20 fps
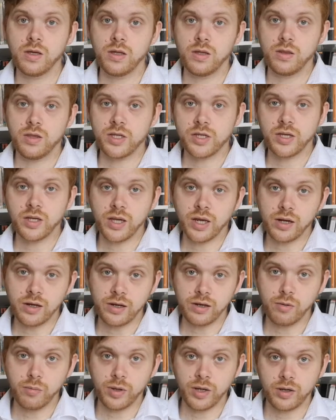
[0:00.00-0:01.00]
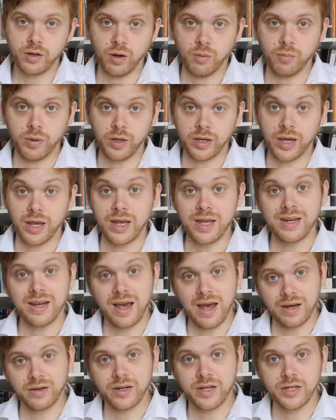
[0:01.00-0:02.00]
This can get a little bit complicated
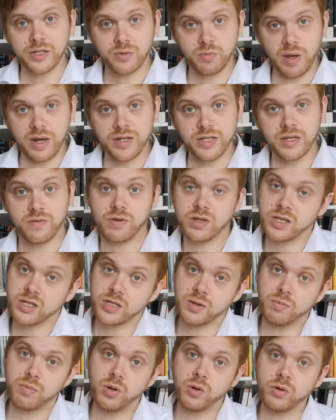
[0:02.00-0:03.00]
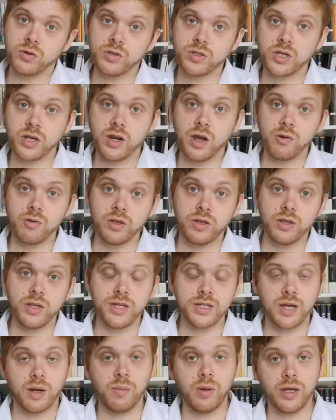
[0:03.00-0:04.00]
and expensive, but it's important to note that these
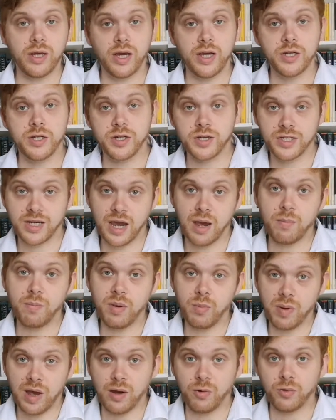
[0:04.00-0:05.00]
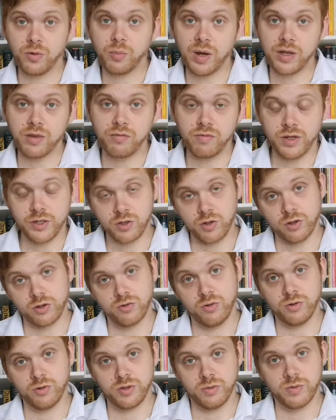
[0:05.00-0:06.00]
applications can be bound by the fixed cost
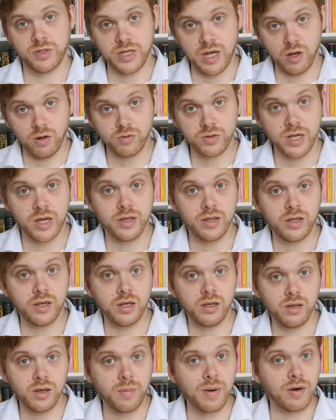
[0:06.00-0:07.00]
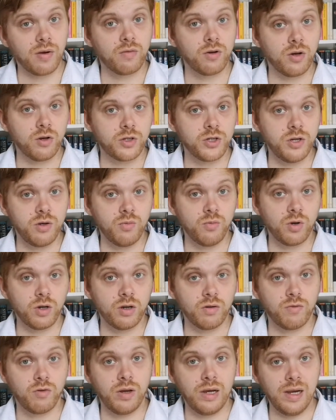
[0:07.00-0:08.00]
rules themselves and the amount of costs you can
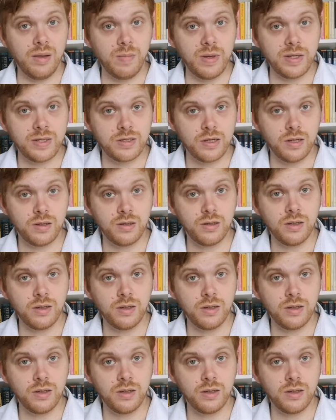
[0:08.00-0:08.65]
recover are limited.